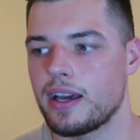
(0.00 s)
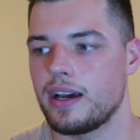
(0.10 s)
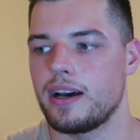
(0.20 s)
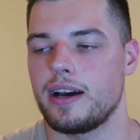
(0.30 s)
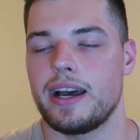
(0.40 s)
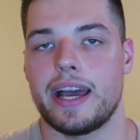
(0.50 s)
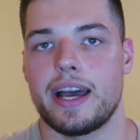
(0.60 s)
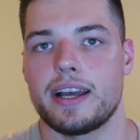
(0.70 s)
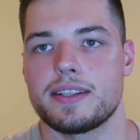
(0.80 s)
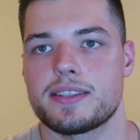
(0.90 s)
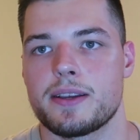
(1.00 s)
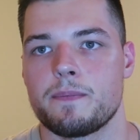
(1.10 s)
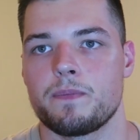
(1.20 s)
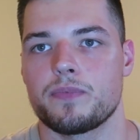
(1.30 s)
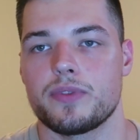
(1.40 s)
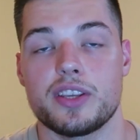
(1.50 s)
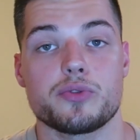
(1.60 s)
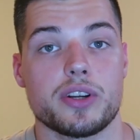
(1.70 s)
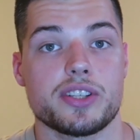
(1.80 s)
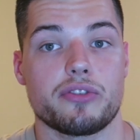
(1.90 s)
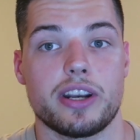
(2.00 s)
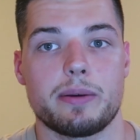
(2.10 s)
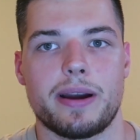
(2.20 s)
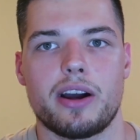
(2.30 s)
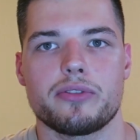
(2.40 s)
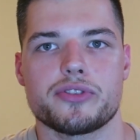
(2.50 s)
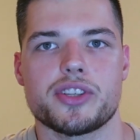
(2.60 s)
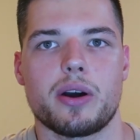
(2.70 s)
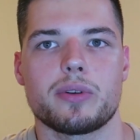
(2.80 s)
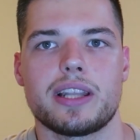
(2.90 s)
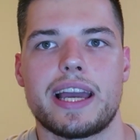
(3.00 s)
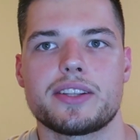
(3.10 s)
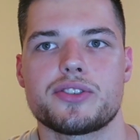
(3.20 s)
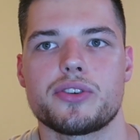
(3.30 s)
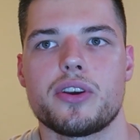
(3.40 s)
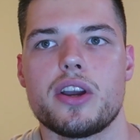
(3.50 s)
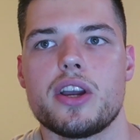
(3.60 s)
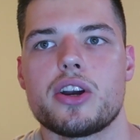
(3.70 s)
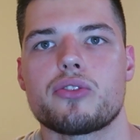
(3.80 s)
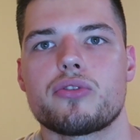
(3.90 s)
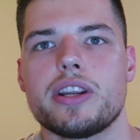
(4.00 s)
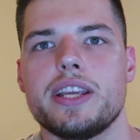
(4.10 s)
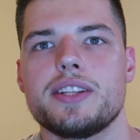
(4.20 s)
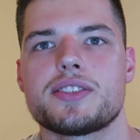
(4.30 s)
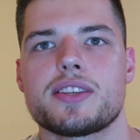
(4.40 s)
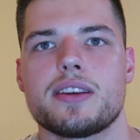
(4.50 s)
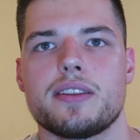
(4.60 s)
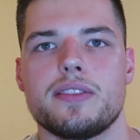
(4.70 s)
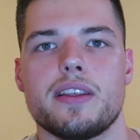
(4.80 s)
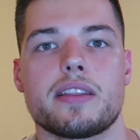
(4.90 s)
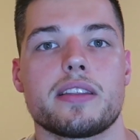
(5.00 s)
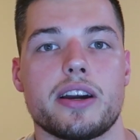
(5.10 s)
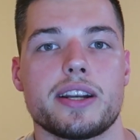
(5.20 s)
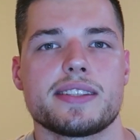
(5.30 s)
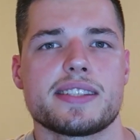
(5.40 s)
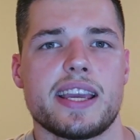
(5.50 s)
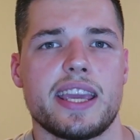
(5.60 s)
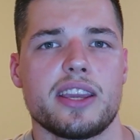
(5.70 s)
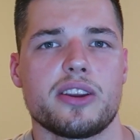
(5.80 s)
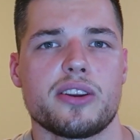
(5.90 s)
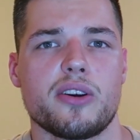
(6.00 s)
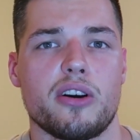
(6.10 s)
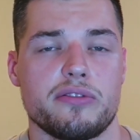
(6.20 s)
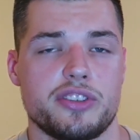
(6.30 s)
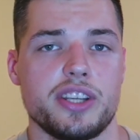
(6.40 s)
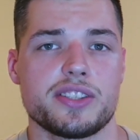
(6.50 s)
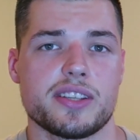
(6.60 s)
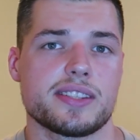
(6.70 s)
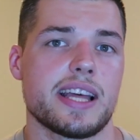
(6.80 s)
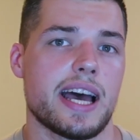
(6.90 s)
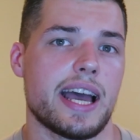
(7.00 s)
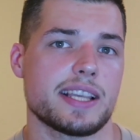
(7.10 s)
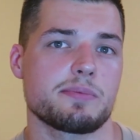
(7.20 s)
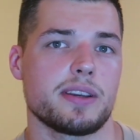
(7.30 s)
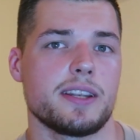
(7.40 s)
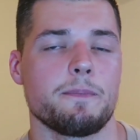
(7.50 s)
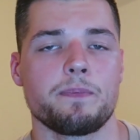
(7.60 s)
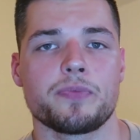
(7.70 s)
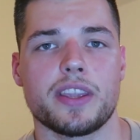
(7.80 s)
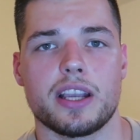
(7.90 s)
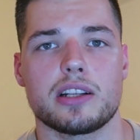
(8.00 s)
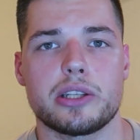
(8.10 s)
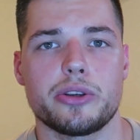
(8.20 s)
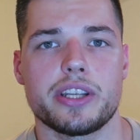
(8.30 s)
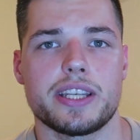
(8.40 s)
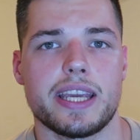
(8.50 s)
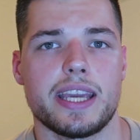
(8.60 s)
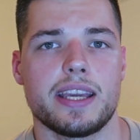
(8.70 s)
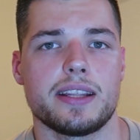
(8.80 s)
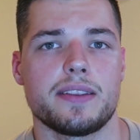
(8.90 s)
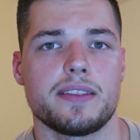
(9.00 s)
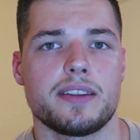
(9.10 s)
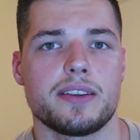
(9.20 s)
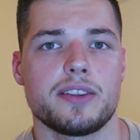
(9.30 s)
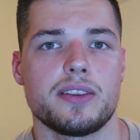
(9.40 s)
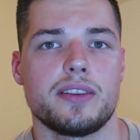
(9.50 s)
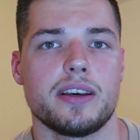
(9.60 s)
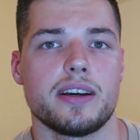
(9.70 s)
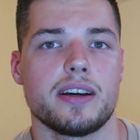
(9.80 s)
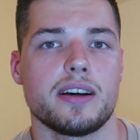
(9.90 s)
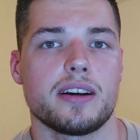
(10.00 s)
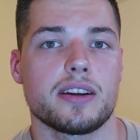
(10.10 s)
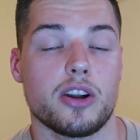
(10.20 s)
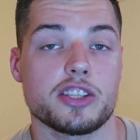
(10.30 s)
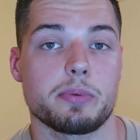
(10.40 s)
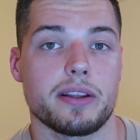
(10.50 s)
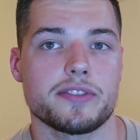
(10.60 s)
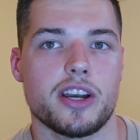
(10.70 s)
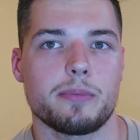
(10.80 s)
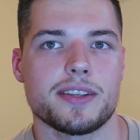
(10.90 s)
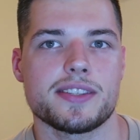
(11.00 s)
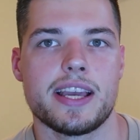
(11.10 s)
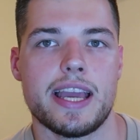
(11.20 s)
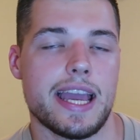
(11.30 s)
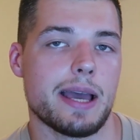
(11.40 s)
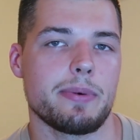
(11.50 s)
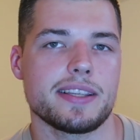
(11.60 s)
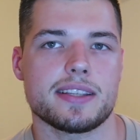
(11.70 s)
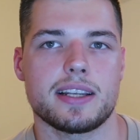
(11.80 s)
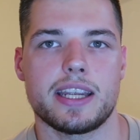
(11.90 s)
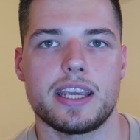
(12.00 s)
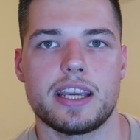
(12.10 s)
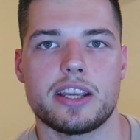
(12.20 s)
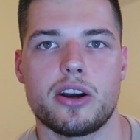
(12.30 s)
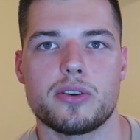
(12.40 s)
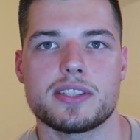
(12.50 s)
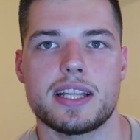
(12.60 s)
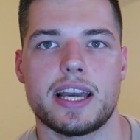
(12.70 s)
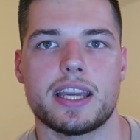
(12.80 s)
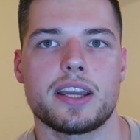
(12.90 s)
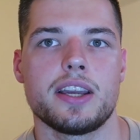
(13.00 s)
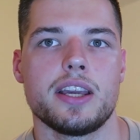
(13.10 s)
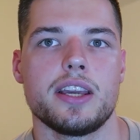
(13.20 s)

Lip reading: and these words are really powerful. So I would like to read the third saying of Jesus that has been included in the Gospel of Thomas. And basically it goes like,